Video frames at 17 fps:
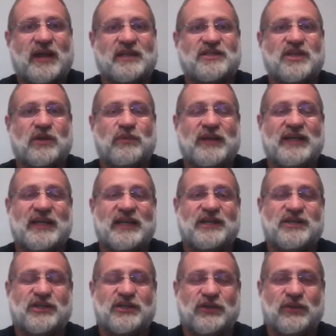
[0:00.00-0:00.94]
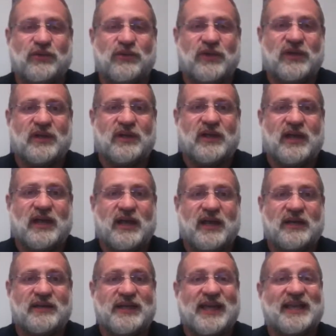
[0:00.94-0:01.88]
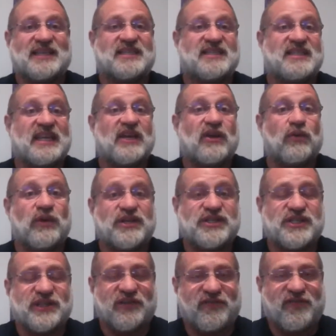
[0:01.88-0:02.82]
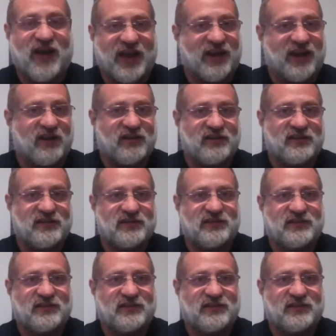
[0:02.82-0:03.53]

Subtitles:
And so we need to extinguish the fire,